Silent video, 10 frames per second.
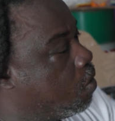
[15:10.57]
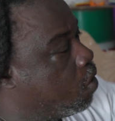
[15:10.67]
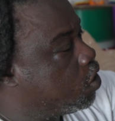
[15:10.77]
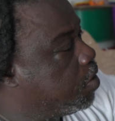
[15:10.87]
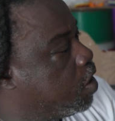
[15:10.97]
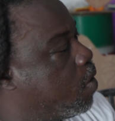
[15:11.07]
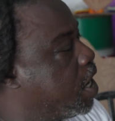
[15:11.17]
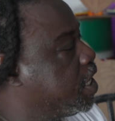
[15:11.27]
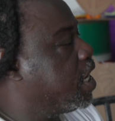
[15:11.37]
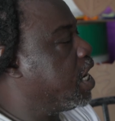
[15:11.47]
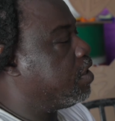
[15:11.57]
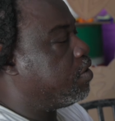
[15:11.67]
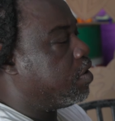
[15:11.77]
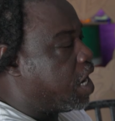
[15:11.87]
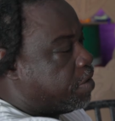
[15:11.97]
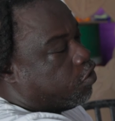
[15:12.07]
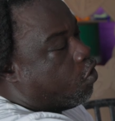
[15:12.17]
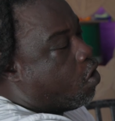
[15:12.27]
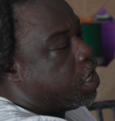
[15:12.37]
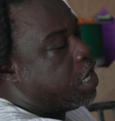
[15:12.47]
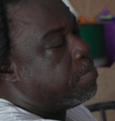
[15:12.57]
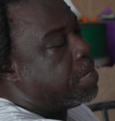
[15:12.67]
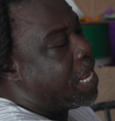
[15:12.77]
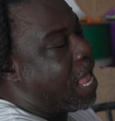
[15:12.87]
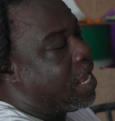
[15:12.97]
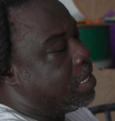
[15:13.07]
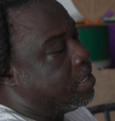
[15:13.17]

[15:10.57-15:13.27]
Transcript: Once you paint it white, then I draw it in black.